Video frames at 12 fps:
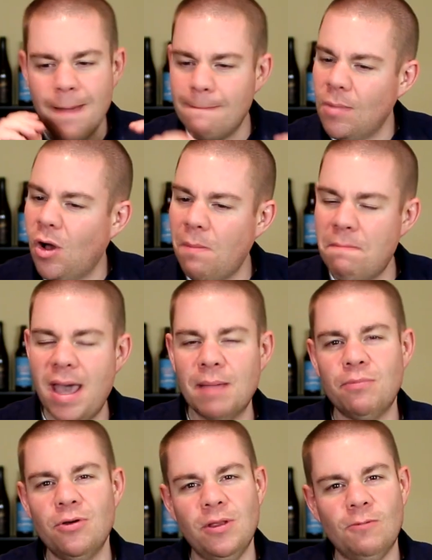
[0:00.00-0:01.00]
malt
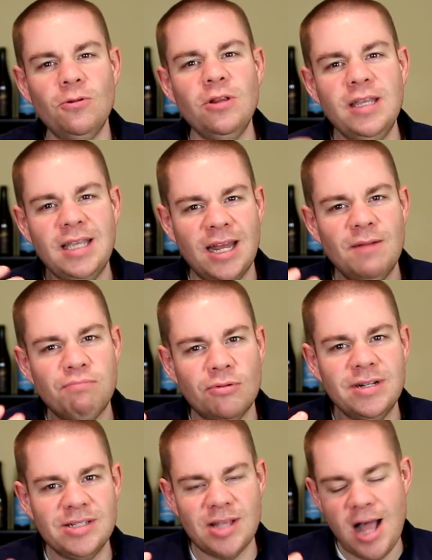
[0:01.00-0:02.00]
backbone that really kind of
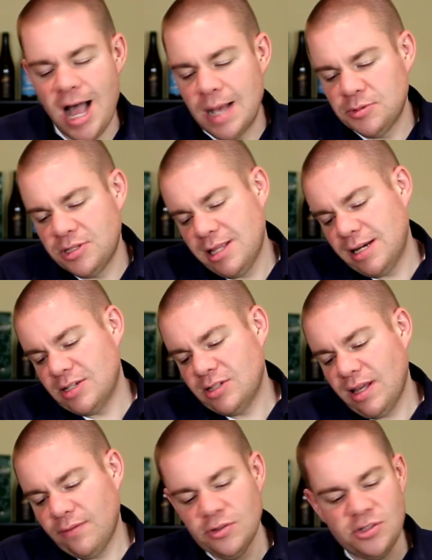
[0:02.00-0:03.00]
brings the hops to the
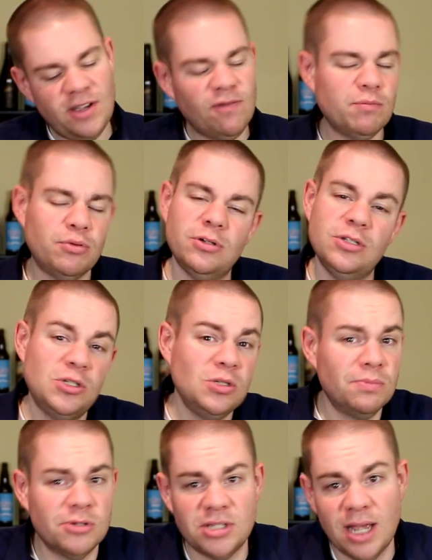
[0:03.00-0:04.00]
next level,
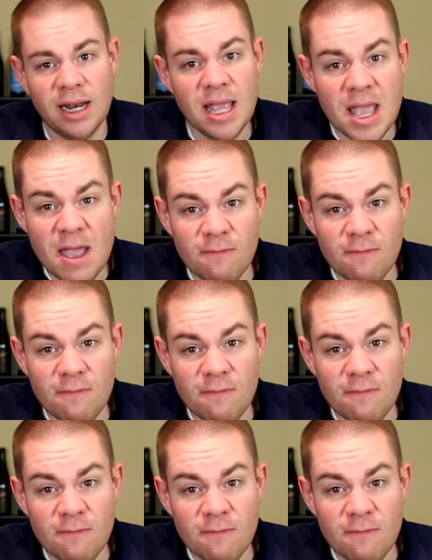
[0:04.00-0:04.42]
7.2%.